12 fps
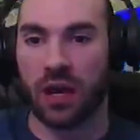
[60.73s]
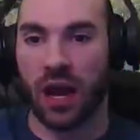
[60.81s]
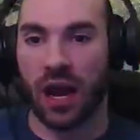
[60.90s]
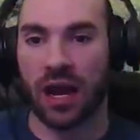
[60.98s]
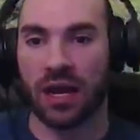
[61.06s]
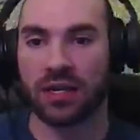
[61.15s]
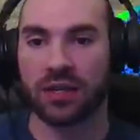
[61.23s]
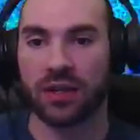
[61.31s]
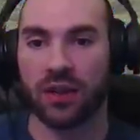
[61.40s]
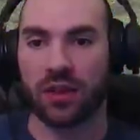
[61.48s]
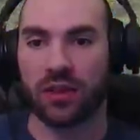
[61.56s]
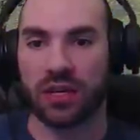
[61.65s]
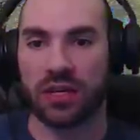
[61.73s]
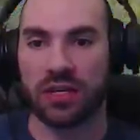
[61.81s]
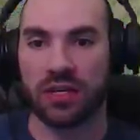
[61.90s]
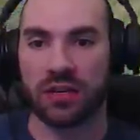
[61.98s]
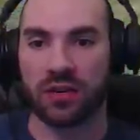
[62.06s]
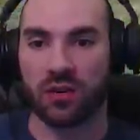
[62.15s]
and
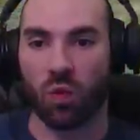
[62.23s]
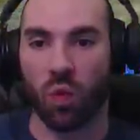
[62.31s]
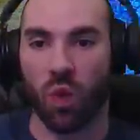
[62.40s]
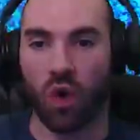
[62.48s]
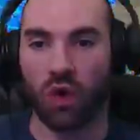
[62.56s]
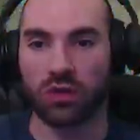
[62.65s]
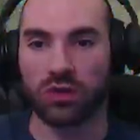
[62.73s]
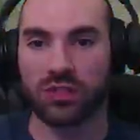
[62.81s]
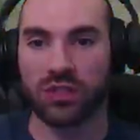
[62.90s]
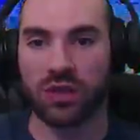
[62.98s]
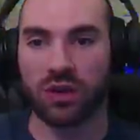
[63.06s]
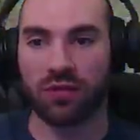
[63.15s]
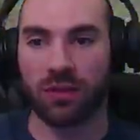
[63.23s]
the walls of the